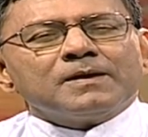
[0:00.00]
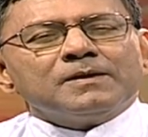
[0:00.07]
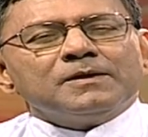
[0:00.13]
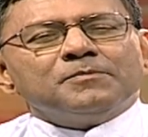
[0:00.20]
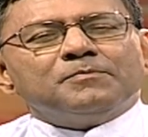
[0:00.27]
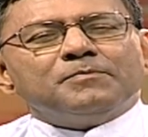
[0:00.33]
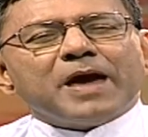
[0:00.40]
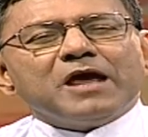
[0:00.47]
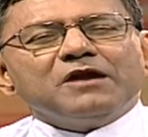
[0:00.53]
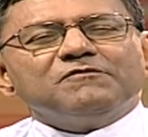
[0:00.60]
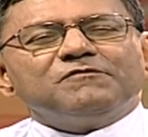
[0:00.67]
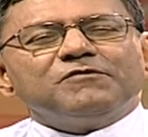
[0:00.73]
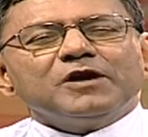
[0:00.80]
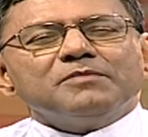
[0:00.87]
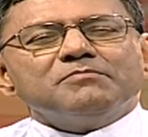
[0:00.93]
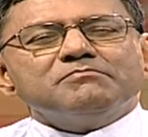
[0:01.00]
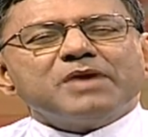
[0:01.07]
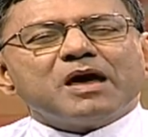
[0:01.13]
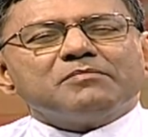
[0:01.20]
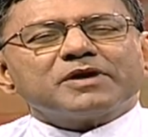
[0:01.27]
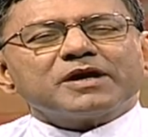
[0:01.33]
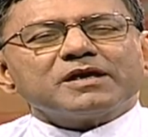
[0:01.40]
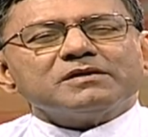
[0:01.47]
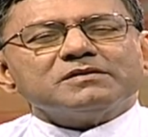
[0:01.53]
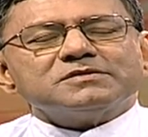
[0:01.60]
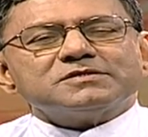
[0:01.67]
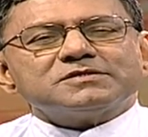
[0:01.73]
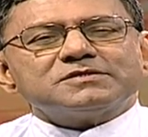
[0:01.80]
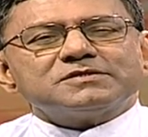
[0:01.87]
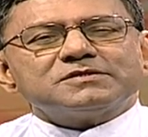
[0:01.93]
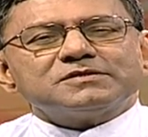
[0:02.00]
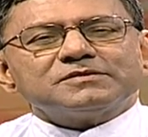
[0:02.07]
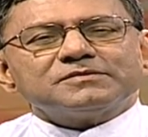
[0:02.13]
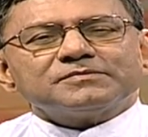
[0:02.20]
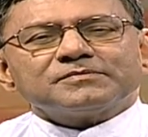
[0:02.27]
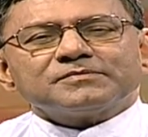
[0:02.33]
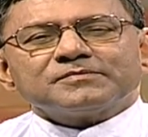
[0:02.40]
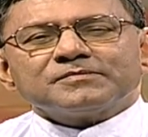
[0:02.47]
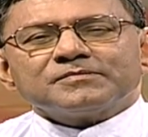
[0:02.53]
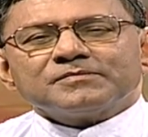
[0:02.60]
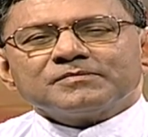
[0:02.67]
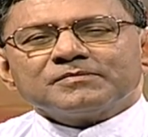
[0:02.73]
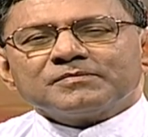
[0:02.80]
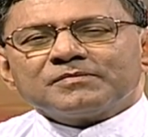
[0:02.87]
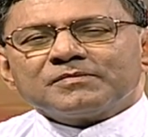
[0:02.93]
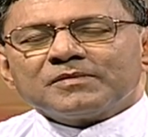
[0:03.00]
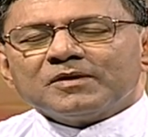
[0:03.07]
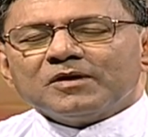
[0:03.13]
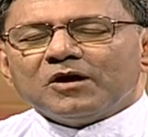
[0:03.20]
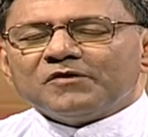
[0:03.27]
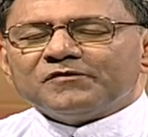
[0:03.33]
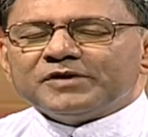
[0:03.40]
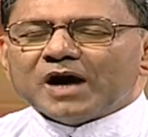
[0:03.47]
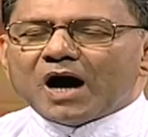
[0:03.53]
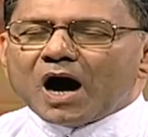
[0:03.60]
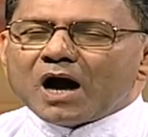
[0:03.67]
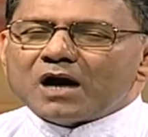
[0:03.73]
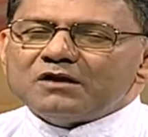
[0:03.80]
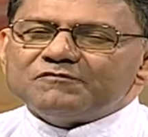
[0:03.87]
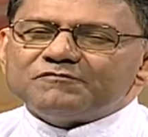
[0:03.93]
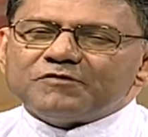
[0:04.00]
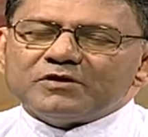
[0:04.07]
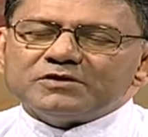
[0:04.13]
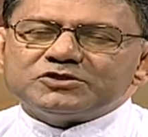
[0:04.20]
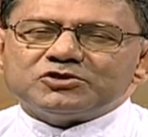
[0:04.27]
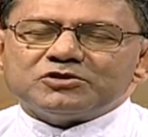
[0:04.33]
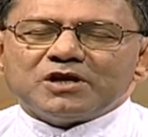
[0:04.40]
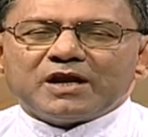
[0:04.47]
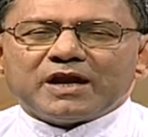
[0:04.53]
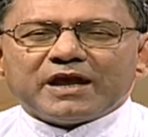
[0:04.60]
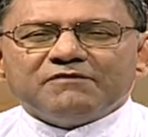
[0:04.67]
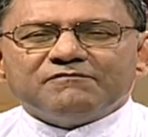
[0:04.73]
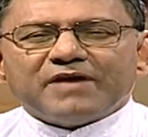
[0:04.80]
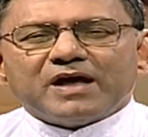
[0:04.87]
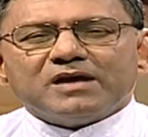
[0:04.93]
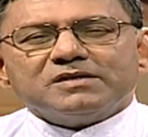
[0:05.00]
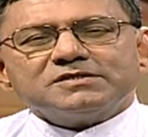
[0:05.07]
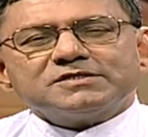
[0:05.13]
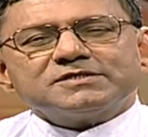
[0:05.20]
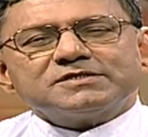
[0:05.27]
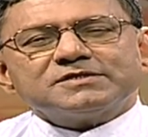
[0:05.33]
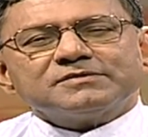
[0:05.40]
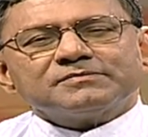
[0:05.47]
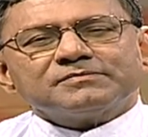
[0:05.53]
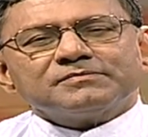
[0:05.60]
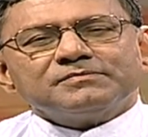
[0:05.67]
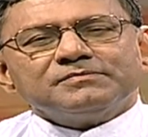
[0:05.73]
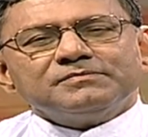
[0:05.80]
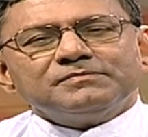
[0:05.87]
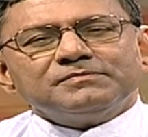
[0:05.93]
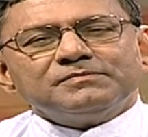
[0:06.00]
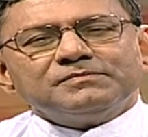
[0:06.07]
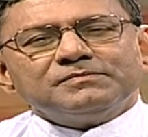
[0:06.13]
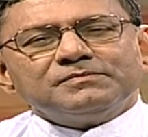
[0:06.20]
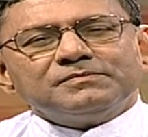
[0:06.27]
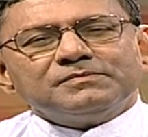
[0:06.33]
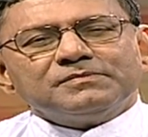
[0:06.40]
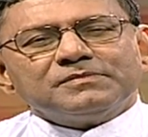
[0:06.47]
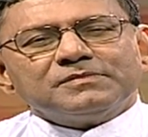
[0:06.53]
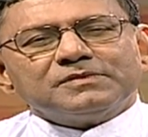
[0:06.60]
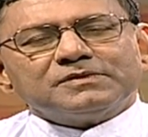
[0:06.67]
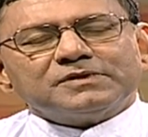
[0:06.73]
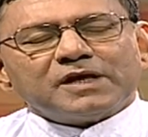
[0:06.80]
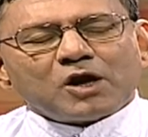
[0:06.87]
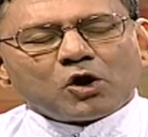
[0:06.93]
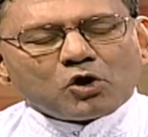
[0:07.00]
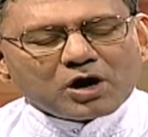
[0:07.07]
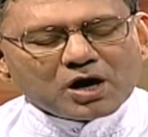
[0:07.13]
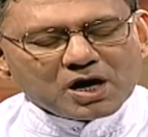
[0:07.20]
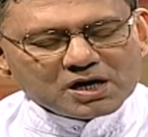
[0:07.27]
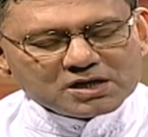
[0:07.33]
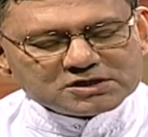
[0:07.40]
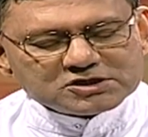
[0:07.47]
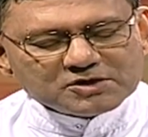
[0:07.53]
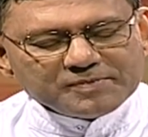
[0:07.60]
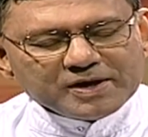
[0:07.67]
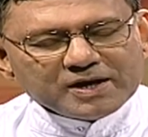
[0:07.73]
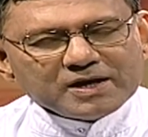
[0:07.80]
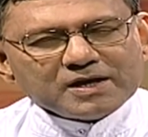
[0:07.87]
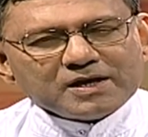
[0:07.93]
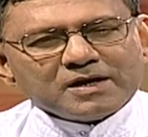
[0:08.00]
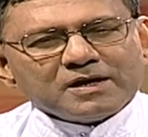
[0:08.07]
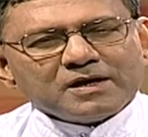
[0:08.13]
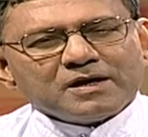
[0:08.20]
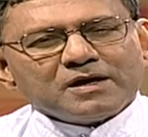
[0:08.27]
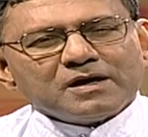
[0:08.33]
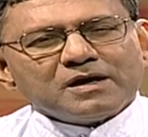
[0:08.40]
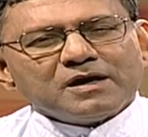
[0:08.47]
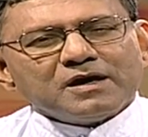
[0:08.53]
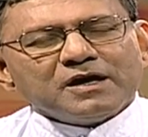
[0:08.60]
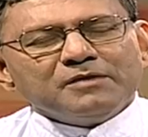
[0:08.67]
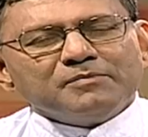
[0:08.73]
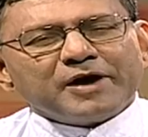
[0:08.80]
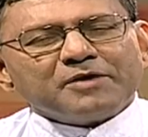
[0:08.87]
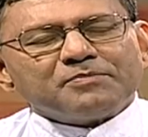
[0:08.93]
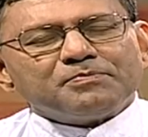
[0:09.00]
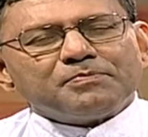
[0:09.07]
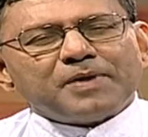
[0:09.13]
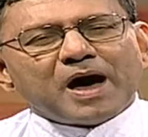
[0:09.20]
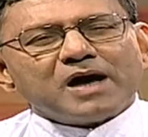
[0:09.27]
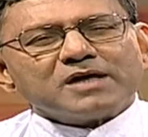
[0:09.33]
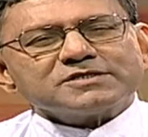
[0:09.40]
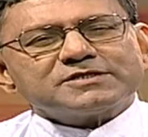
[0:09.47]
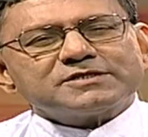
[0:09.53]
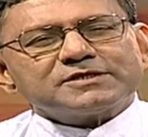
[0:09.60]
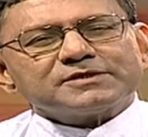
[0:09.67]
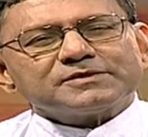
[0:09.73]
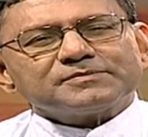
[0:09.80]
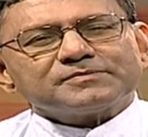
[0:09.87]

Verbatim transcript: The painful memories of the unfortunate events that occurred to me in my past.